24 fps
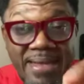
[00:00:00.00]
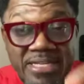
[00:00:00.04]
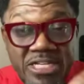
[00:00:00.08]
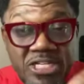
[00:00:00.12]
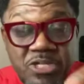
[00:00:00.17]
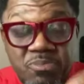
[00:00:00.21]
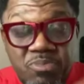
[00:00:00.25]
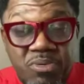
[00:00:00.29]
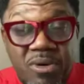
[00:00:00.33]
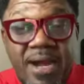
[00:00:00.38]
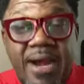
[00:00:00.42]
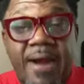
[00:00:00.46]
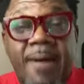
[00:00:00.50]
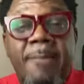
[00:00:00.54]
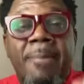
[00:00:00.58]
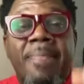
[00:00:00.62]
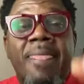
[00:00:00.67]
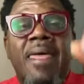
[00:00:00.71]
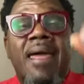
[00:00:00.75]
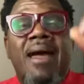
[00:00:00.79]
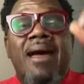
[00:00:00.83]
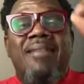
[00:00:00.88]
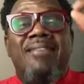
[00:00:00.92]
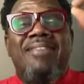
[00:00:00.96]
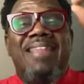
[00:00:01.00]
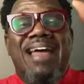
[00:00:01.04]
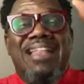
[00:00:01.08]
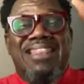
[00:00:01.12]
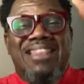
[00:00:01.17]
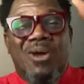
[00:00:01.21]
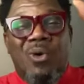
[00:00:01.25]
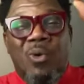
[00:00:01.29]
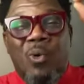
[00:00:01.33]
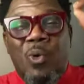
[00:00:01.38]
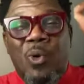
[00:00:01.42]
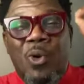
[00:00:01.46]
make this prayer
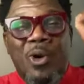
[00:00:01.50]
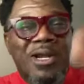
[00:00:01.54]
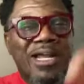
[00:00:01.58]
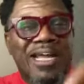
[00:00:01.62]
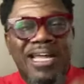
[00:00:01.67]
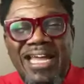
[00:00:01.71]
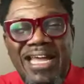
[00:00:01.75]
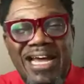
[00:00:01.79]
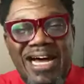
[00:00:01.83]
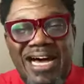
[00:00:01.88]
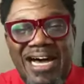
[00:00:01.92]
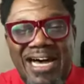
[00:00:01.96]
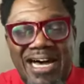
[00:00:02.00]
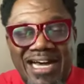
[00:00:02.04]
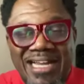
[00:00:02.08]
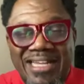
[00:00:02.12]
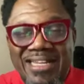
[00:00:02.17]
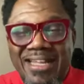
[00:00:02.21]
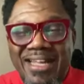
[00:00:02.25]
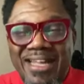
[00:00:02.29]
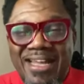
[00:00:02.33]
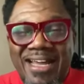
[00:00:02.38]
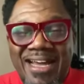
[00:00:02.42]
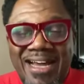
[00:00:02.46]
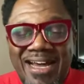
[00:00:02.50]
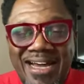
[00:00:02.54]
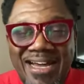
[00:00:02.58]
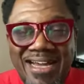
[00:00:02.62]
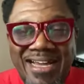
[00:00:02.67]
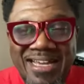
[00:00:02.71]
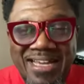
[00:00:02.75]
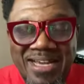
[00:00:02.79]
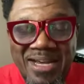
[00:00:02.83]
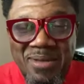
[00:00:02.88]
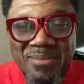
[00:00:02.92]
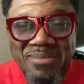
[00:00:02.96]
that the word of God
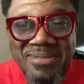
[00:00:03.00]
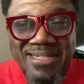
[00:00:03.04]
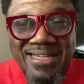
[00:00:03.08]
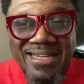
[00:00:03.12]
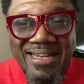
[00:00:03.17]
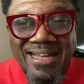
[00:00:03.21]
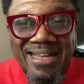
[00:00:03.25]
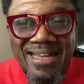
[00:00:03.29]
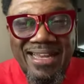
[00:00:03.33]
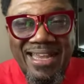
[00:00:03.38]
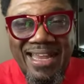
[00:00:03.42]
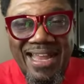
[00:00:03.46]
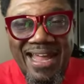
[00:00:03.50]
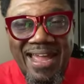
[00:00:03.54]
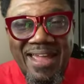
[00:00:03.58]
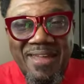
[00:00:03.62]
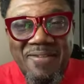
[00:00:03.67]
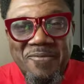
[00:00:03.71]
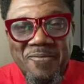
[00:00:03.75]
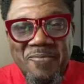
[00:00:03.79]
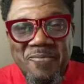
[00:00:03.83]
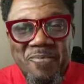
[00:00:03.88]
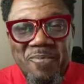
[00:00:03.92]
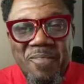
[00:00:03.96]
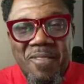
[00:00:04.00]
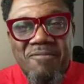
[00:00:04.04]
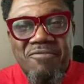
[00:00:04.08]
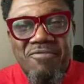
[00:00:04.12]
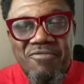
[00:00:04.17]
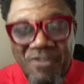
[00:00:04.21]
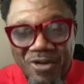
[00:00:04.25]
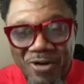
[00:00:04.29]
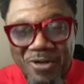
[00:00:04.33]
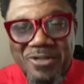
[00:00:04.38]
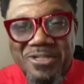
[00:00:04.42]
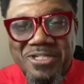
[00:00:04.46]
comes in her life
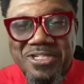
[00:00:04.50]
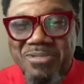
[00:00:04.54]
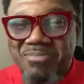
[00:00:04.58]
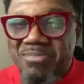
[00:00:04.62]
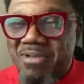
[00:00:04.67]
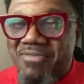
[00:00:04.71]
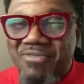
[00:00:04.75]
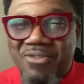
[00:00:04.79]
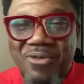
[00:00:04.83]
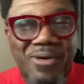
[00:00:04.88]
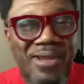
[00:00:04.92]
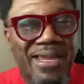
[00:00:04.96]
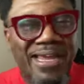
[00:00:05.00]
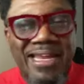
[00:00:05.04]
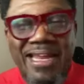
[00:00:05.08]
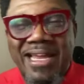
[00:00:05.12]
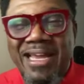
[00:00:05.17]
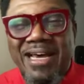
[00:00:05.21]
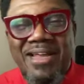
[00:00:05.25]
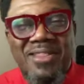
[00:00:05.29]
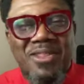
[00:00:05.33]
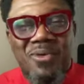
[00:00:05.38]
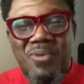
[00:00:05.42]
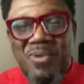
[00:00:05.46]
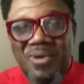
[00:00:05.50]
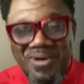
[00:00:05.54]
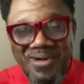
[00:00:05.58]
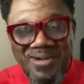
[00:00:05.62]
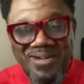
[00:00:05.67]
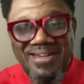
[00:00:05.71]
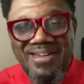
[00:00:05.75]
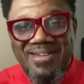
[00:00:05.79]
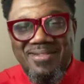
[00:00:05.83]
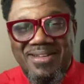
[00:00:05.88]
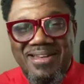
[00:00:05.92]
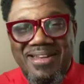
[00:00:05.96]
first before any other
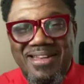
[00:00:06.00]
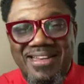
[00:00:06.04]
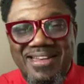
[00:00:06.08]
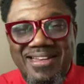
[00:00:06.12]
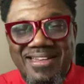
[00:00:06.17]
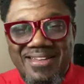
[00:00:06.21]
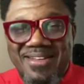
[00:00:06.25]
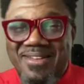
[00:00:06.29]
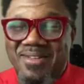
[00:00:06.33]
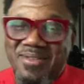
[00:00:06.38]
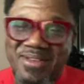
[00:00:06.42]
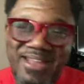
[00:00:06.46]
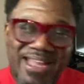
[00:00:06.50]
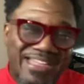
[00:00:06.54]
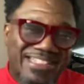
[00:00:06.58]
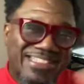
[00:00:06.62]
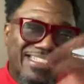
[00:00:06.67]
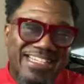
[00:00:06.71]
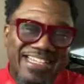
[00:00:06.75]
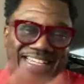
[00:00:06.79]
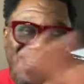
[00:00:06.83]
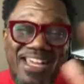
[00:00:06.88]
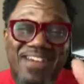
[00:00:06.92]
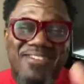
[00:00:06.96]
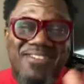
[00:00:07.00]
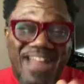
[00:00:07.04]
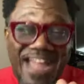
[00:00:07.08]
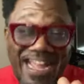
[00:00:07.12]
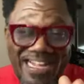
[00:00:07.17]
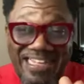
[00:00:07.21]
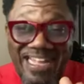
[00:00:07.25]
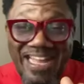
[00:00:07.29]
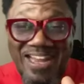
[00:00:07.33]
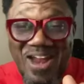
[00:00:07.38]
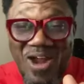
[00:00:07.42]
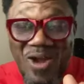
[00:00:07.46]
word. Now, she lived
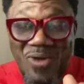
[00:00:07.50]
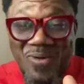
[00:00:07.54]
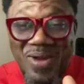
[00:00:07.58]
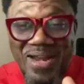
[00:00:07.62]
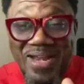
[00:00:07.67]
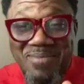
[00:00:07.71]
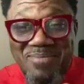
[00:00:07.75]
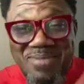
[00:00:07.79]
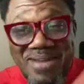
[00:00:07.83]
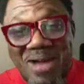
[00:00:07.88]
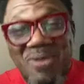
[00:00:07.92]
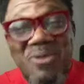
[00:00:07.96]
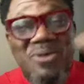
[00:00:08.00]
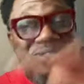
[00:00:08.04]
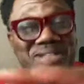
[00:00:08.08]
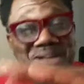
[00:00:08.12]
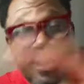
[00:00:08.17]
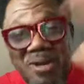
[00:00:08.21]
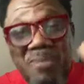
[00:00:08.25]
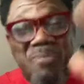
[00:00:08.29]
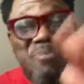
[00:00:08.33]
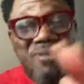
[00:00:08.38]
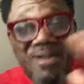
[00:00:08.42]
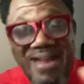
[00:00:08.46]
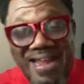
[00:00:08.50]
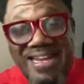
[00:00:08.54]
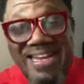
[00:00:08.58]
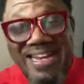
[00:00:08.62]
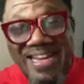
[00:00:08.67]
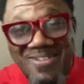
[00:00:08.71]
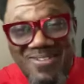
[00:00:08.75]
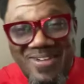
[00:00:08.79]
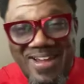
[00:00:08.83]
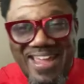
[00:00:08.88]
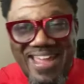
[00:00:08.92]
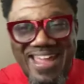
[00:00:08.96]
like that already, but I want y'all to
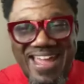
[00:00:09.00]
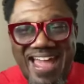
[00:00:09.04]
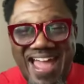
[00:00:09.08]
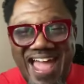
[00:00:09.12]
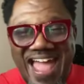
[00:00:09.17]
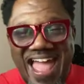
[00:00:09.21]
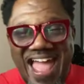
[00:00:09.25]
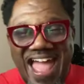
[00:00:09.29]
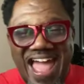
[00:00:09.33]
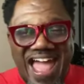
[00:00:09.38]
pray it anyway.